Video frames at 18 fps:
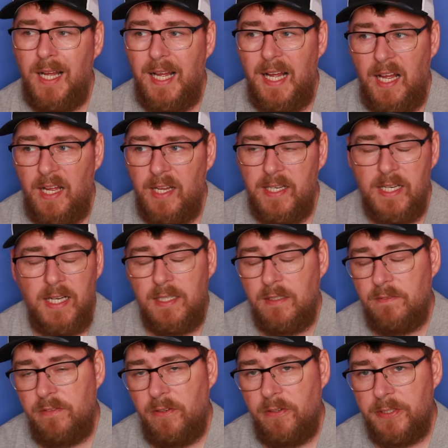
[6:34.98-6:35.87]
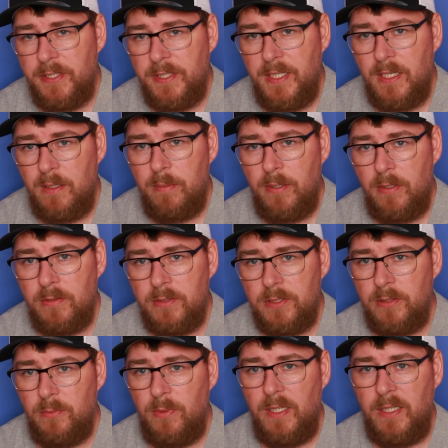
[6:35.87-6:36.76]
I can't afford a NAR
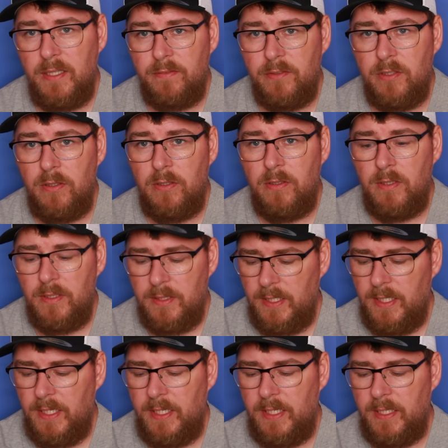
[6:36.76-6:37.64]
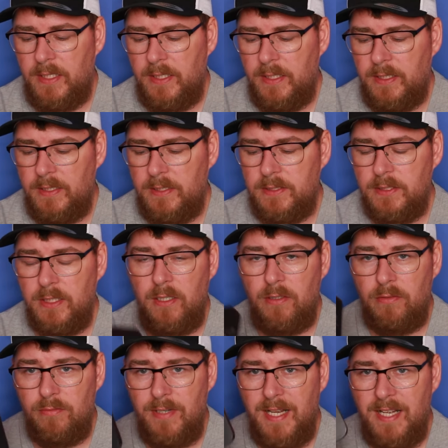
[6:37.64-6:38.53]
box, so what I've got is
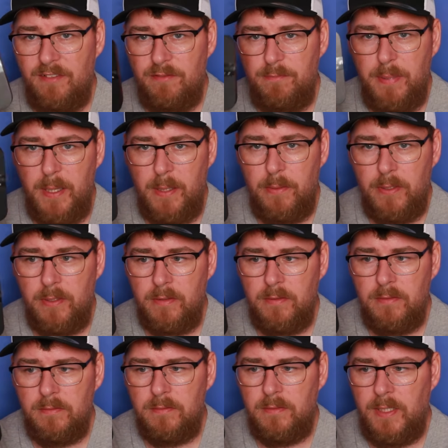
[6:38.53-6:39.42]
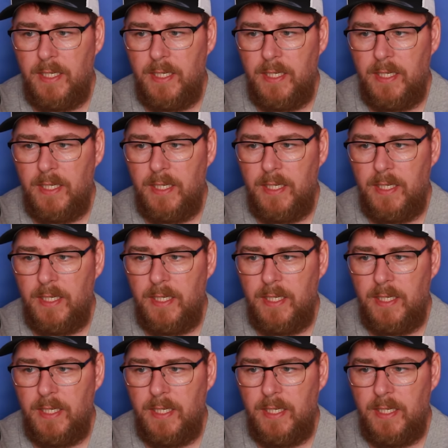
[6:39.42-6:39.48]
a RAV power.